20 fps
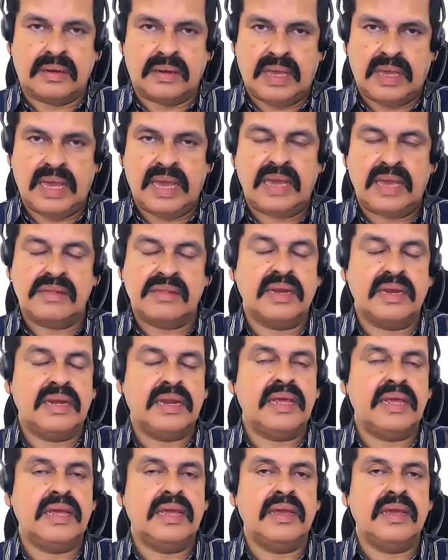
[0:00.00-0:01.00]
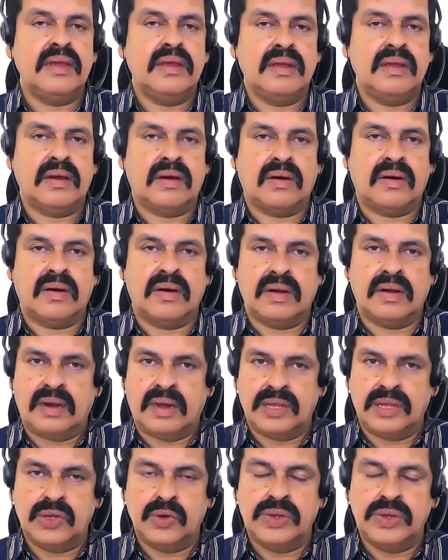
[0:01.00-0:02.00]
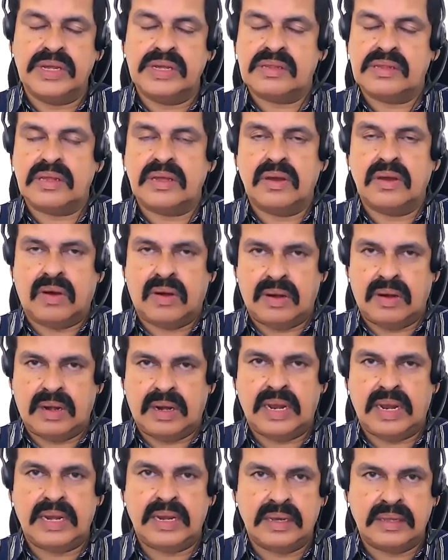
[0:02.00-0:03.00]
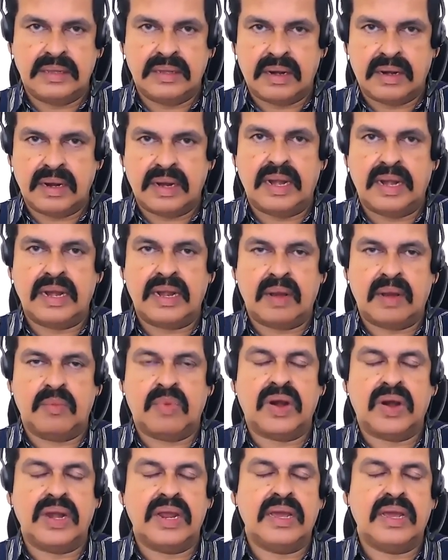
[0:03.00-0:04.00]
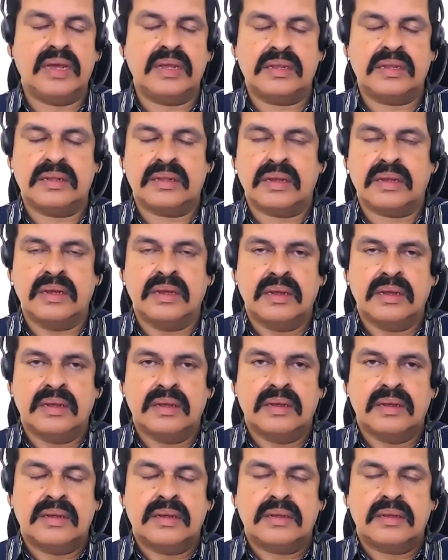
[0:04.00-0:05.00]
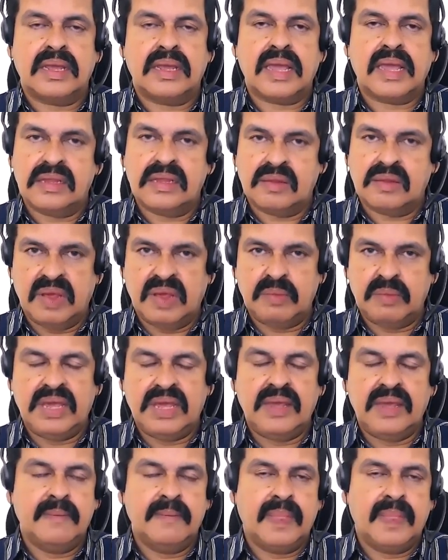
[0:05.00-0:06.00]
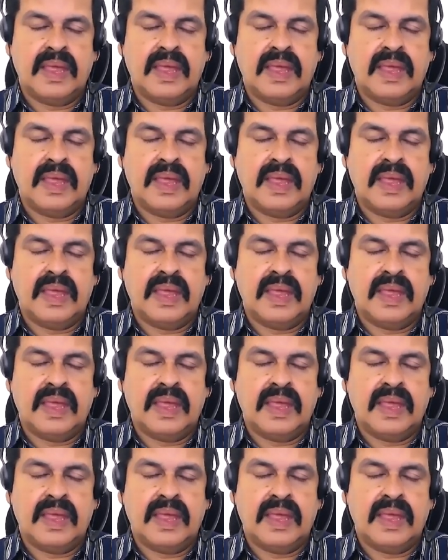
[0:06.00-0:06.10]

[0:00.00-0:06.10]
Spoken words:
AICTE or UGC or any other regulatory body as the case may be.